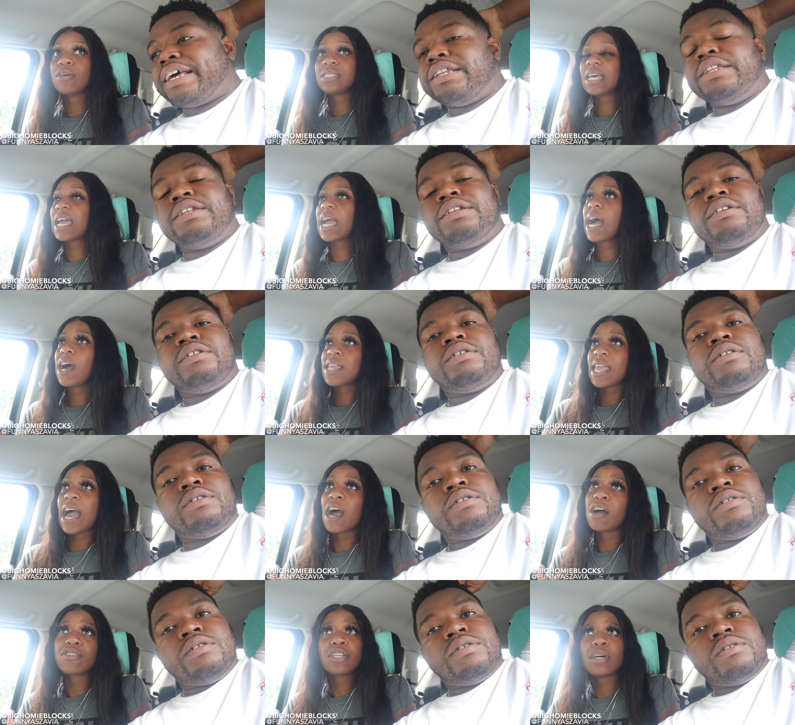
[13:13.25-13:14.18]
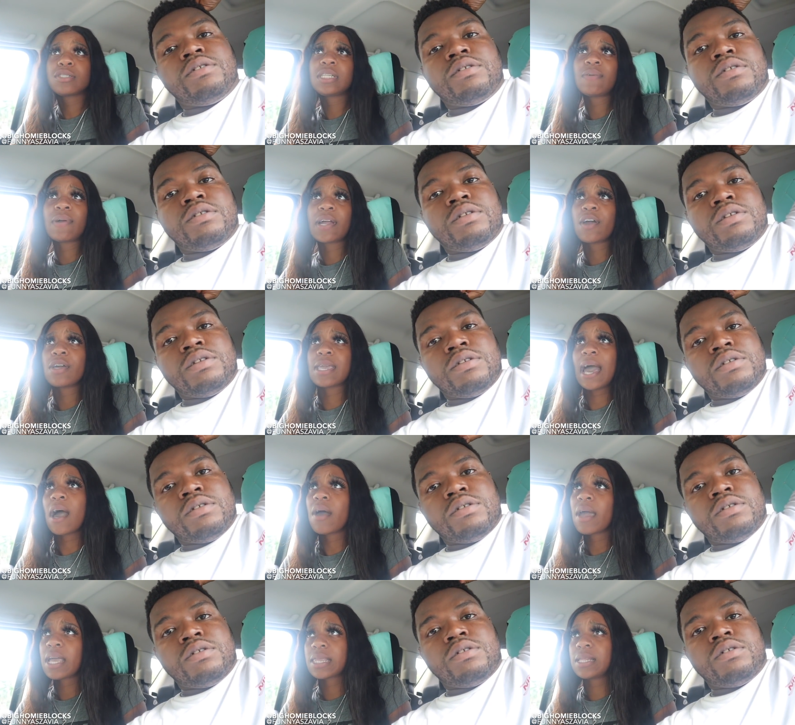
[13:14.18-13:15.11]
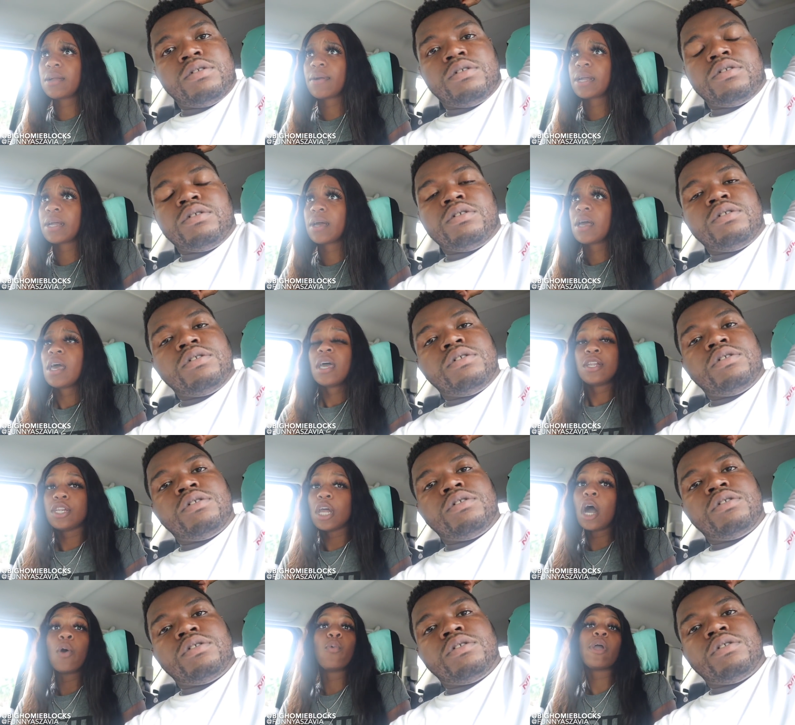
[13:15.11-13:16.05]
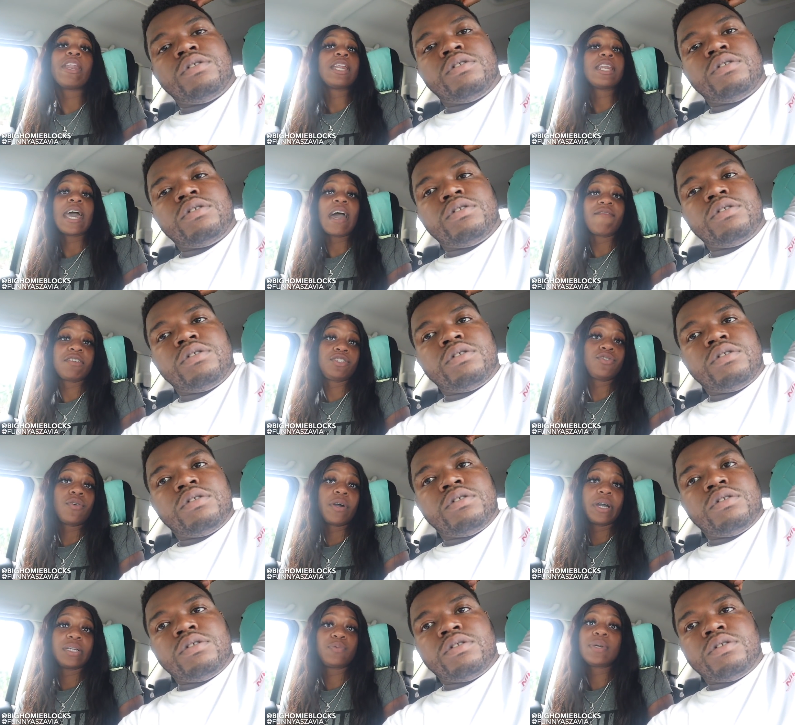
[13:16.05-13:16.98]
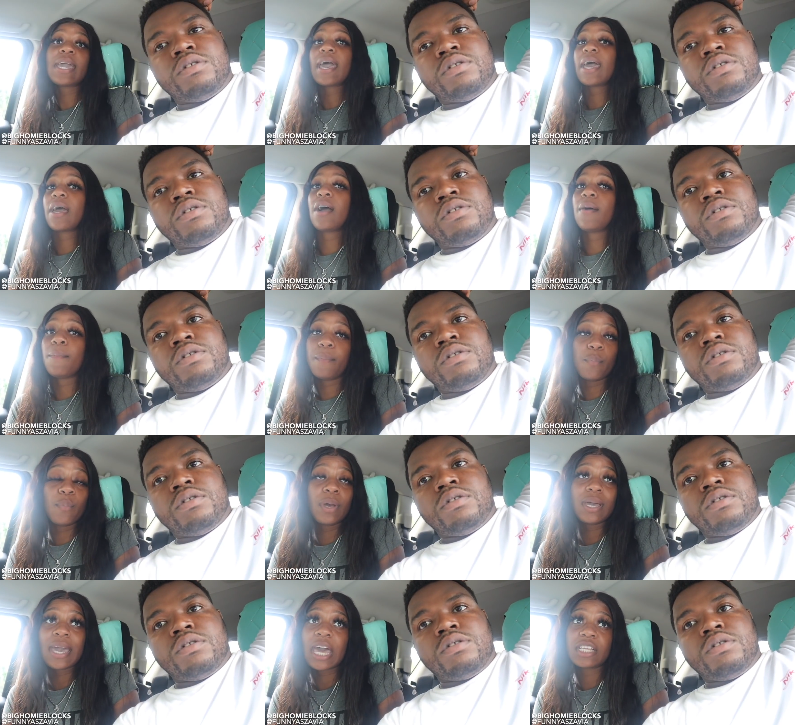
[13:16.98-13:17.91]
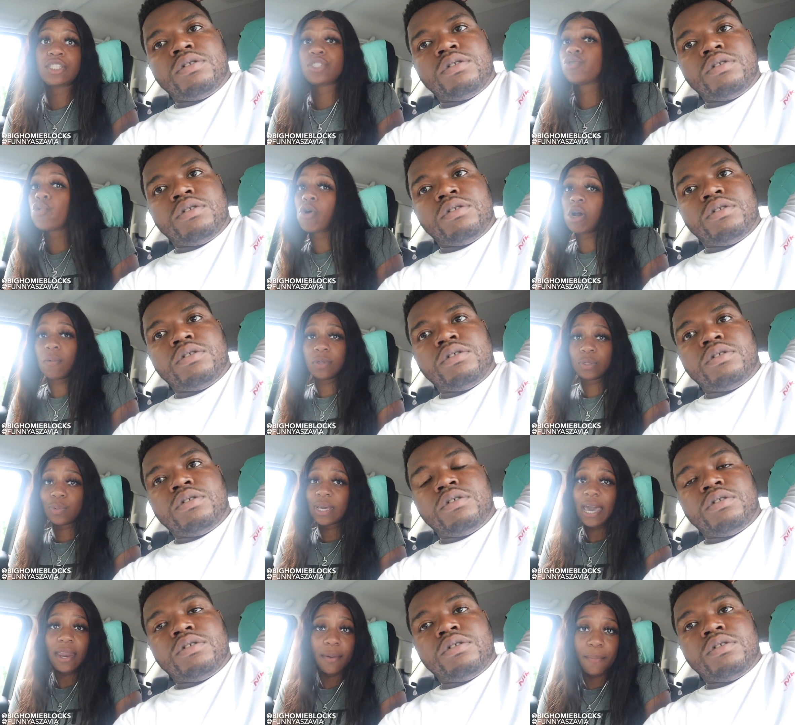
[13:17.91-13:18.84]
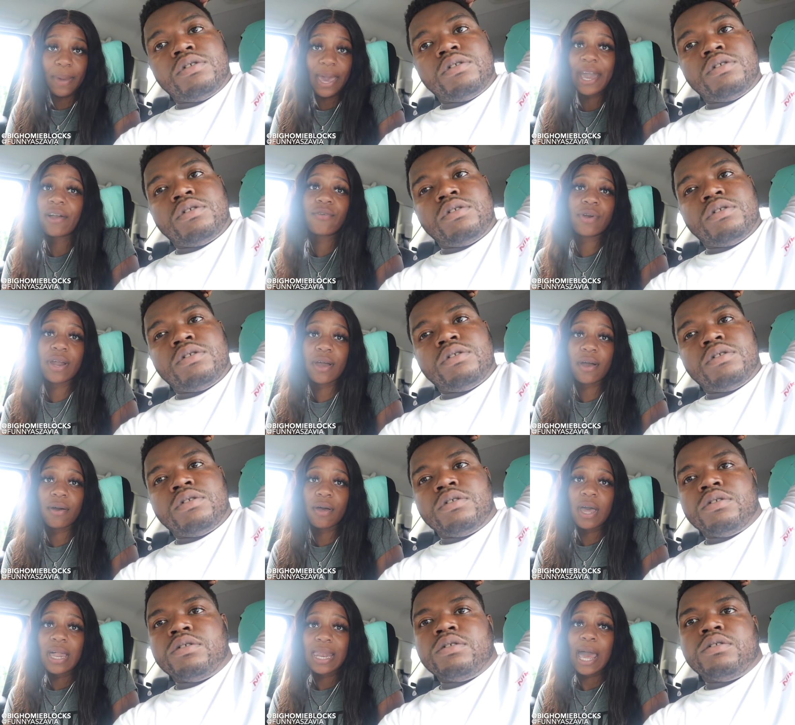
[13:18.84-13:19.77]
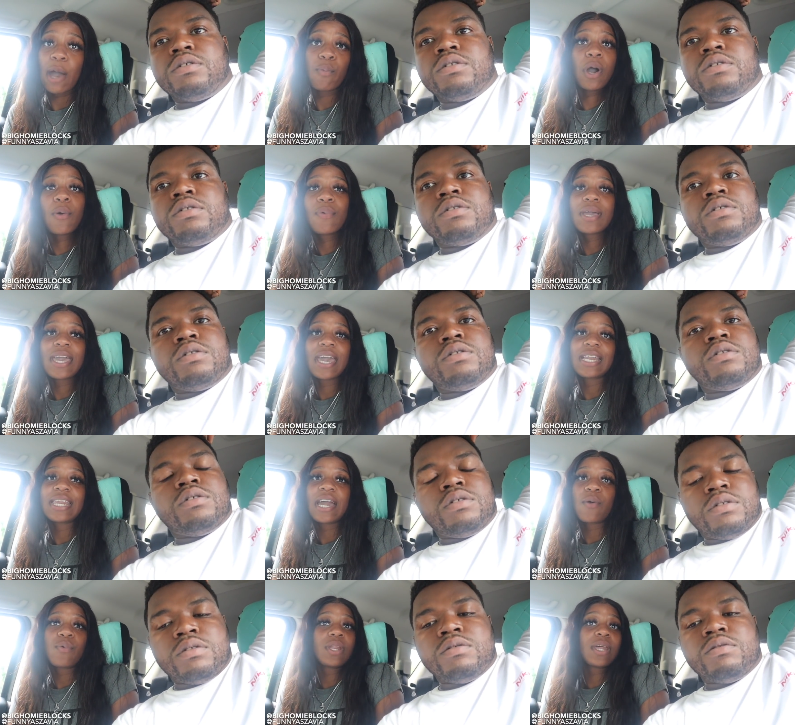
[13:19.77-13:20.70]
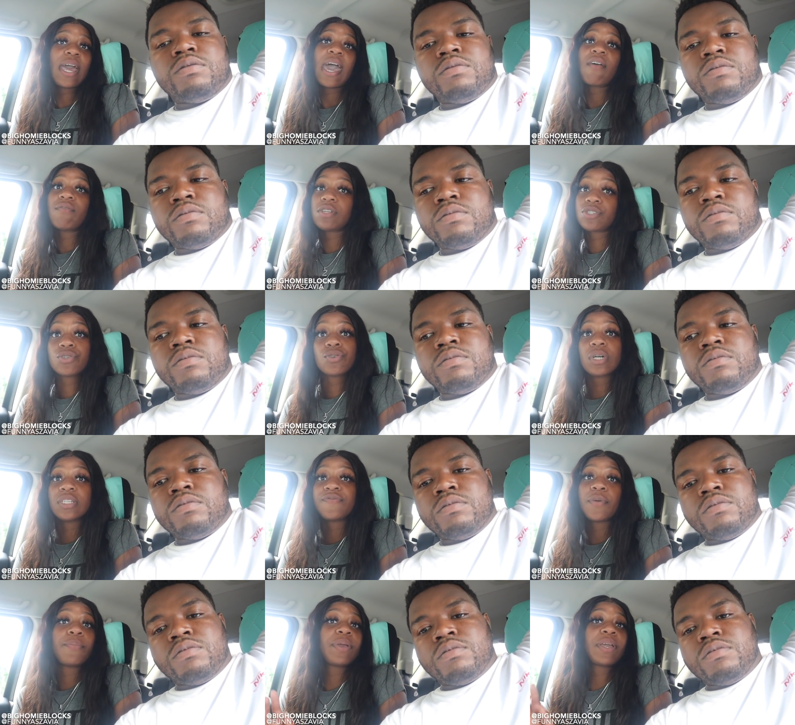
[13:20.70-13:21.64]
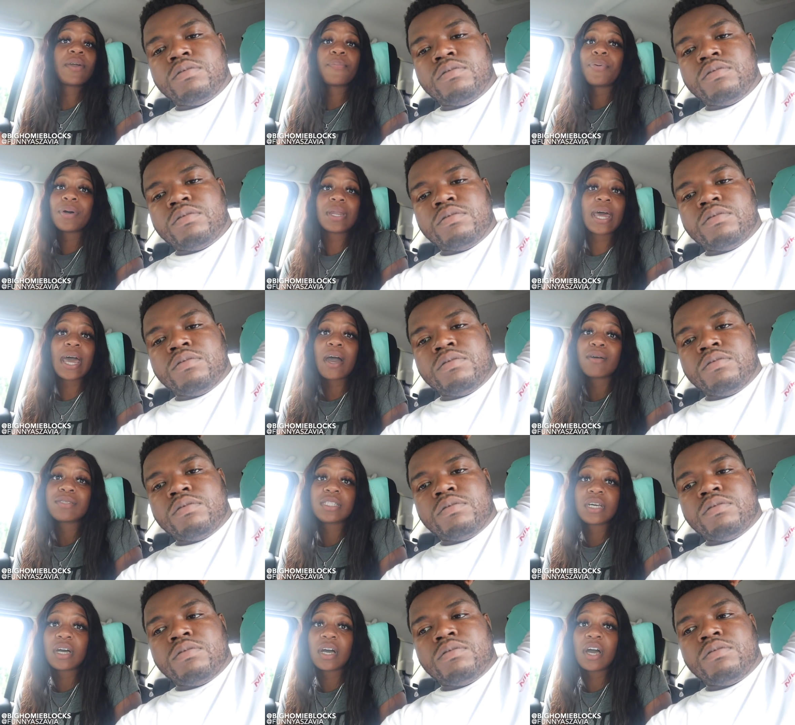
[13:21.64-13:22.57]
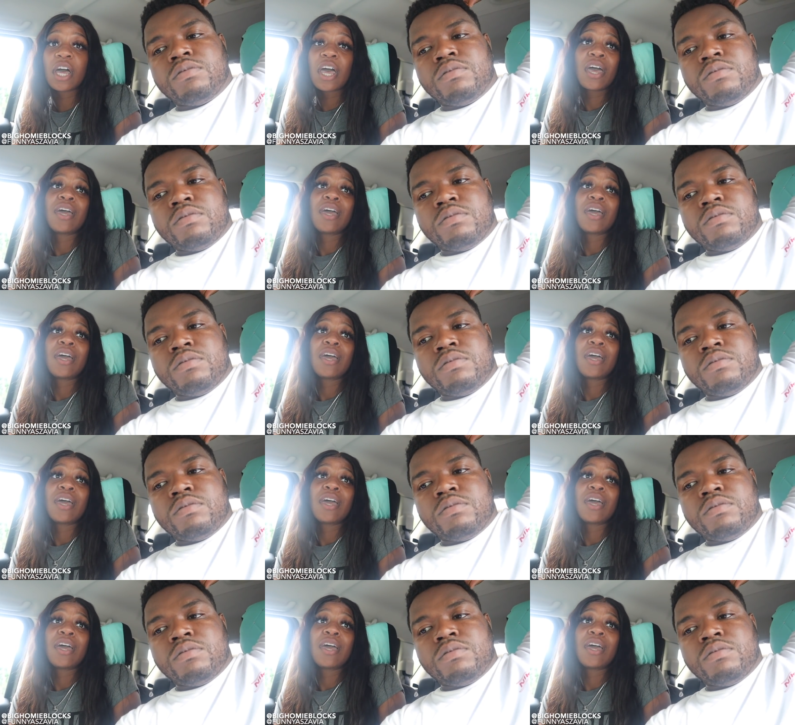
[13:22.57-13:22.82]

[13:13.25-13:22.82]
Speaker 1: Don't say, oh, y'all chose Little right here. Y'all hit Little right here. No, we didn't have a choice. We got a we got stories. We got a background. Like where we at now, we didn't have a choice from being put out to